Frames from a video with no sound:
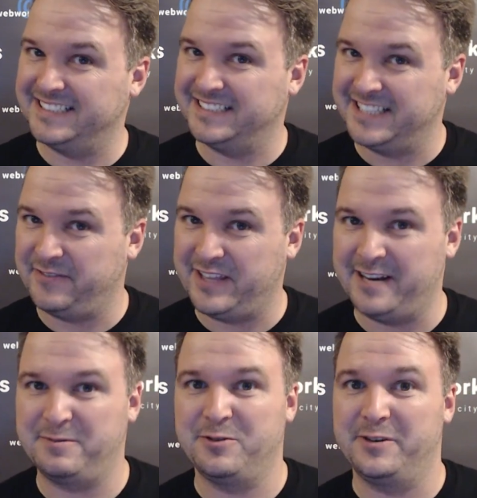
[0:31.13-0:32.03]
left that
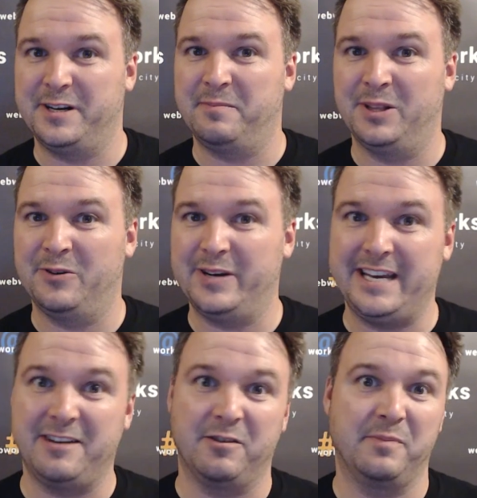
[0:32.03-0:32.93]
up to an
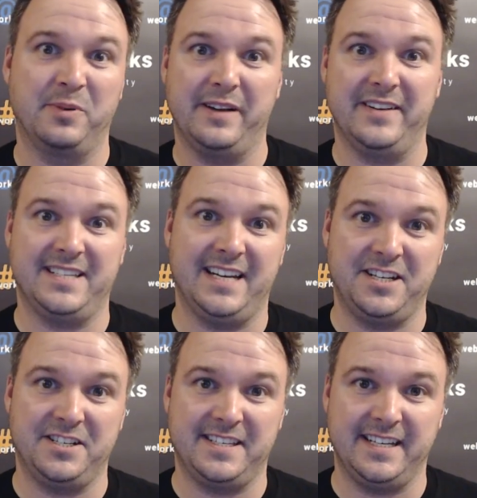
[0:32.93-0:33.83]
employee or a previous
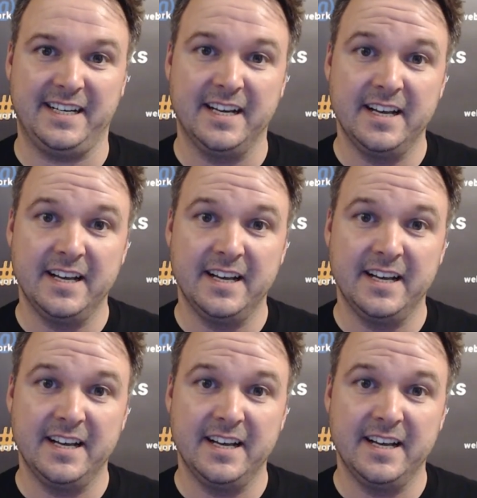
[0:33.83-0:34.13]
agency.